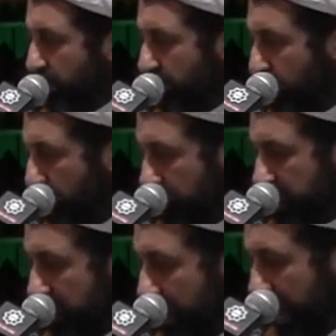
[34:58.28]
Do you
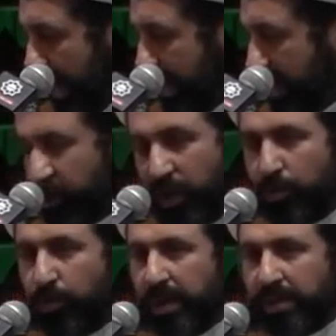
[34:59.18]
see any
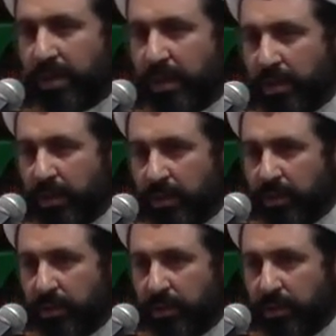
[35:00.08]
request here?